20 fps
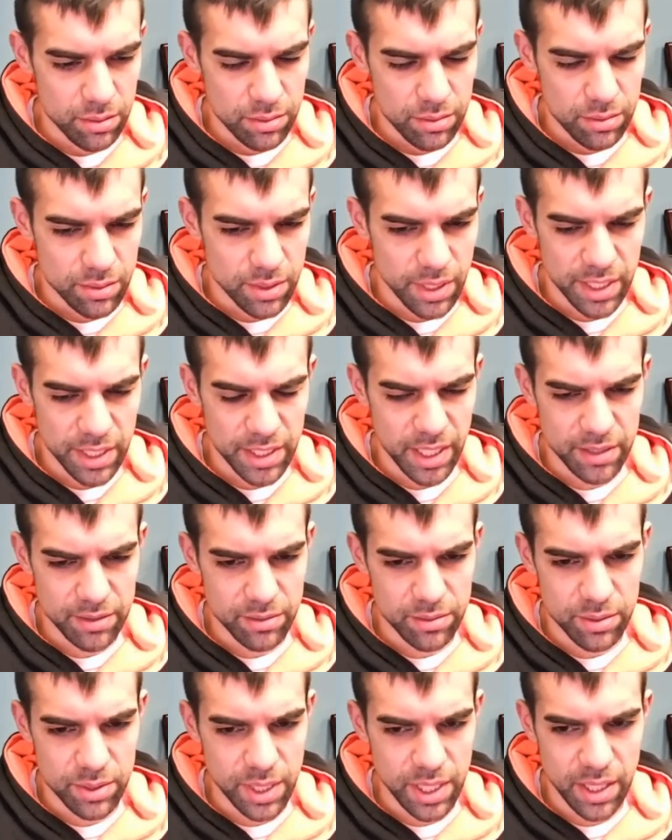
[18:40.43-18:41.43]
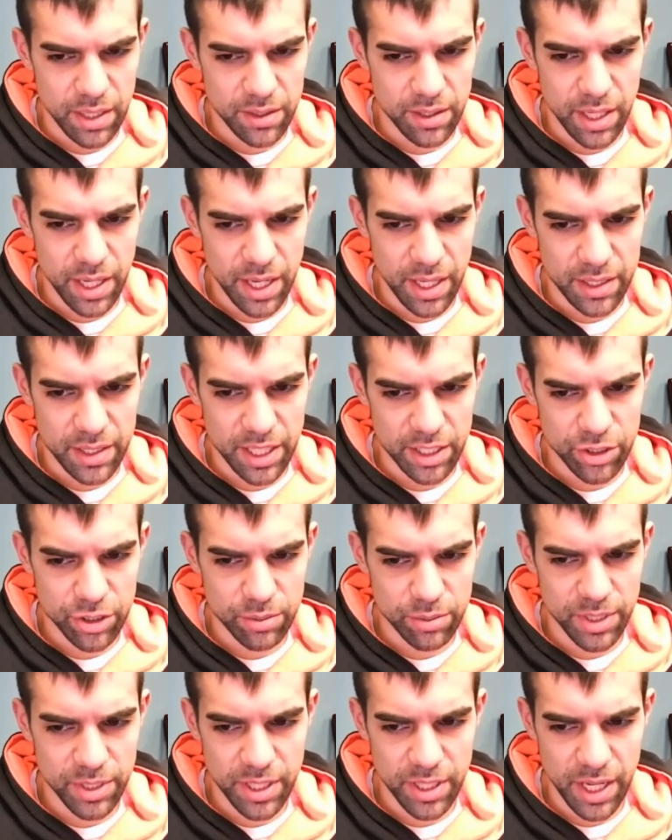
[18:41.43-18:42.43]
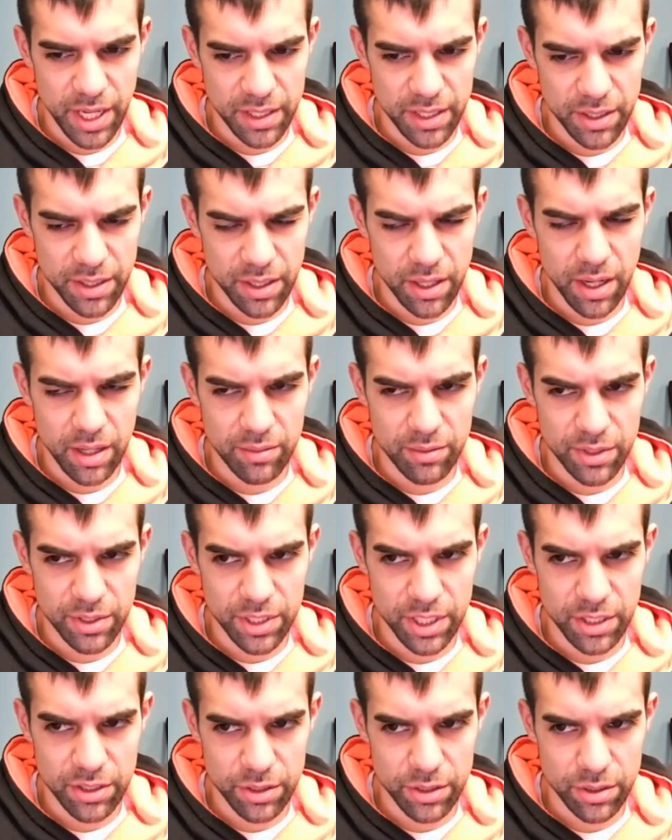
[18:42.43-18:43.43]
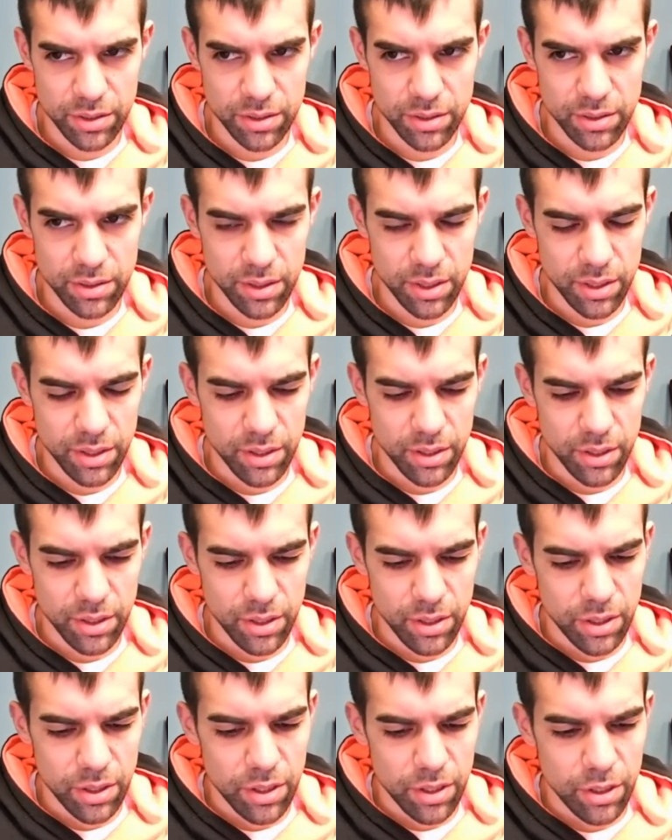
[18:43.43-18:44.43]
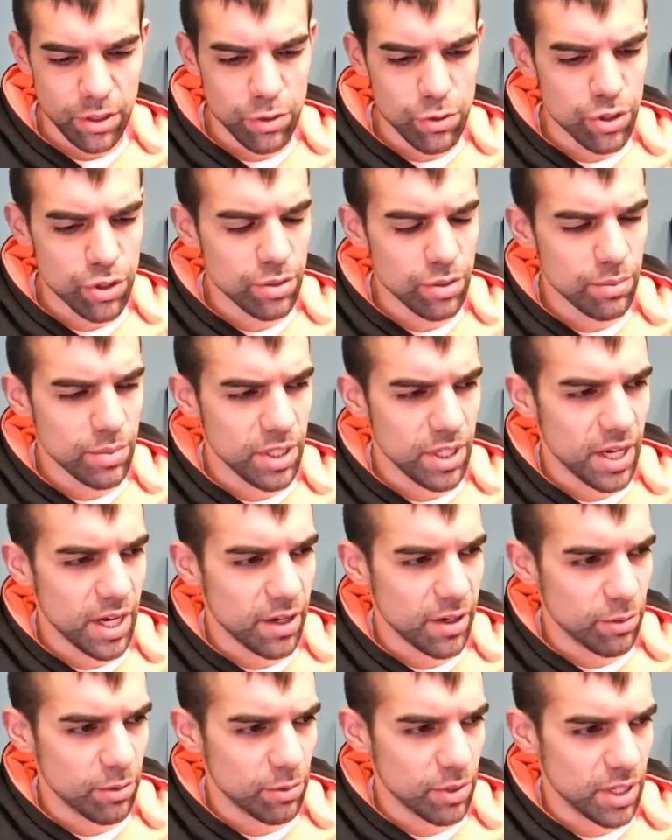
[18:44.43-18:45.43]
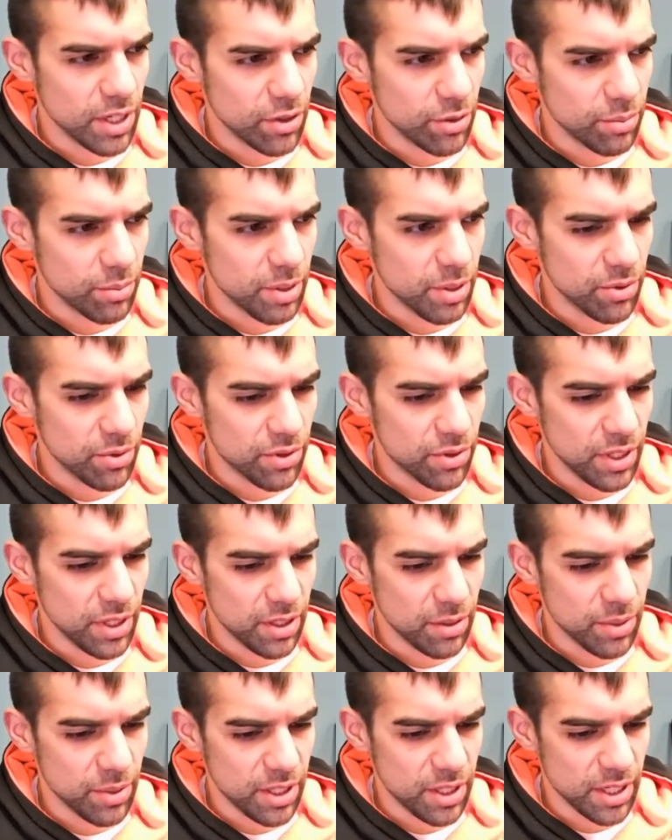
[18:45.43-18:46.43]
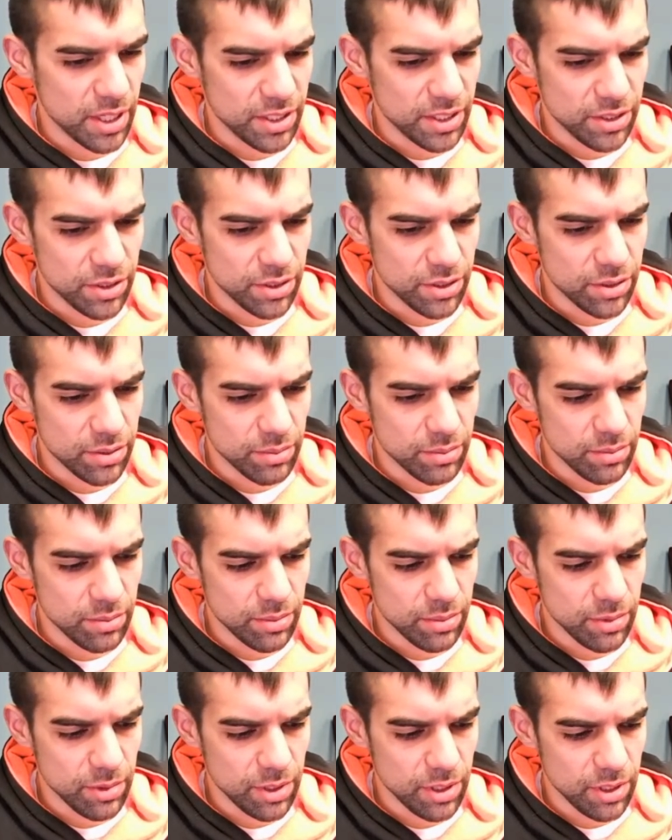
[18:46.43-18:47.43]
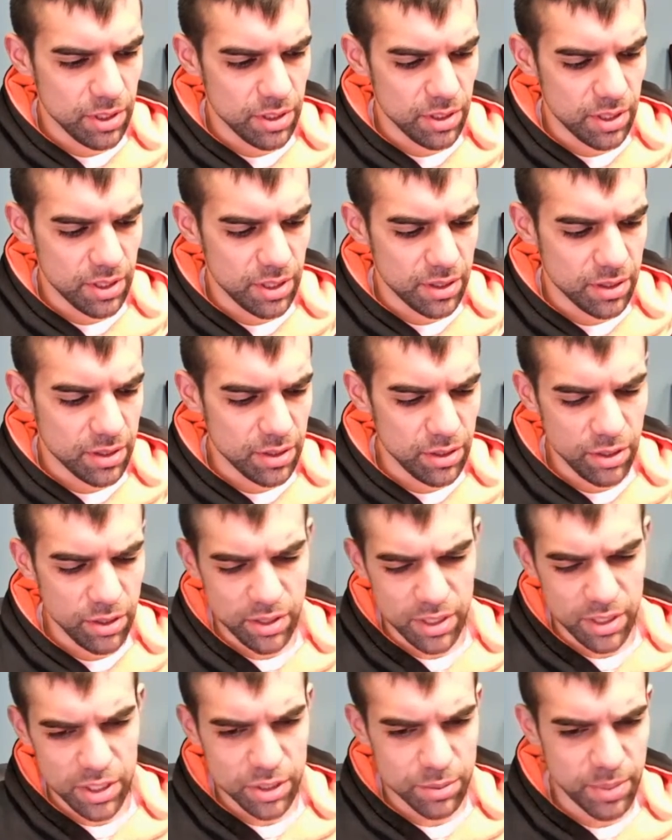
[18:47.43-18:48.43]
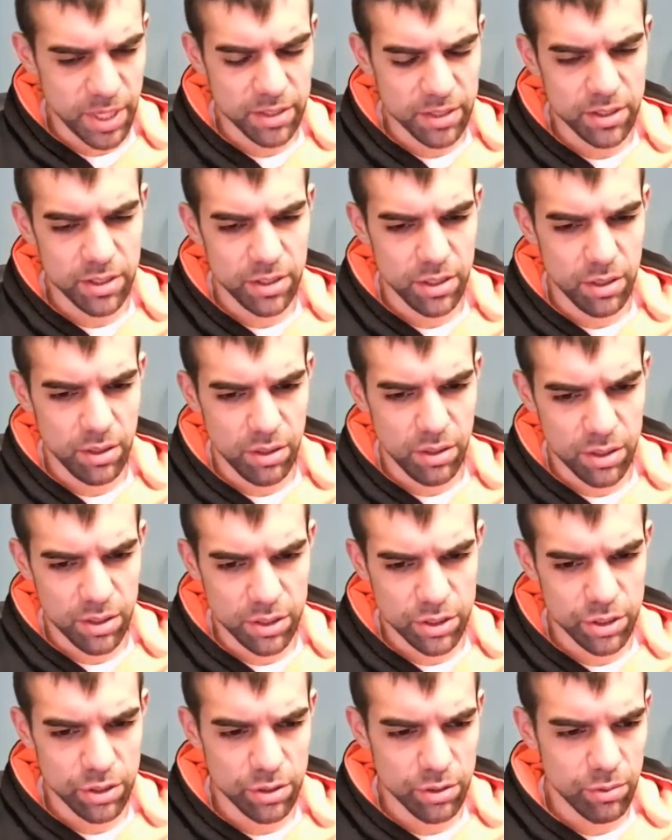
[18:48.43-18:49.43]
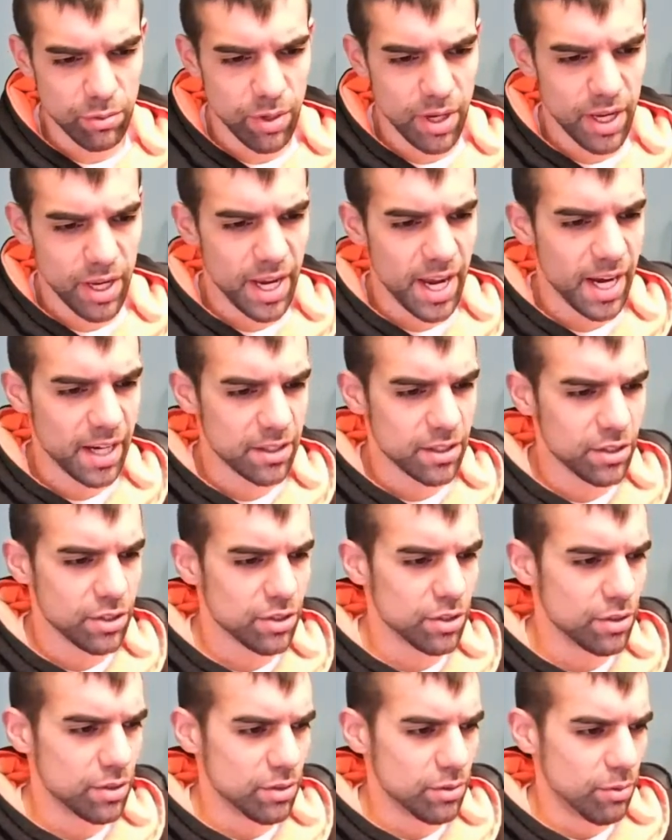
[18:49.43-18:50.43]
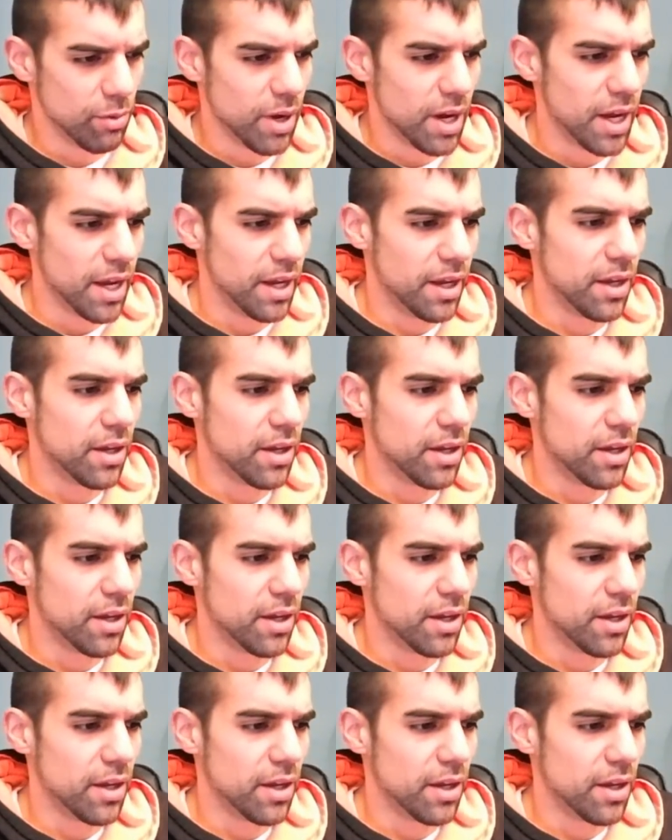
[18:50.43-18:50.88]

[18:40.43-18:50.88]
And that should be the end of the conversation. You shouldn't be caring what other people think because you're expected to look a certain way, act a certain way,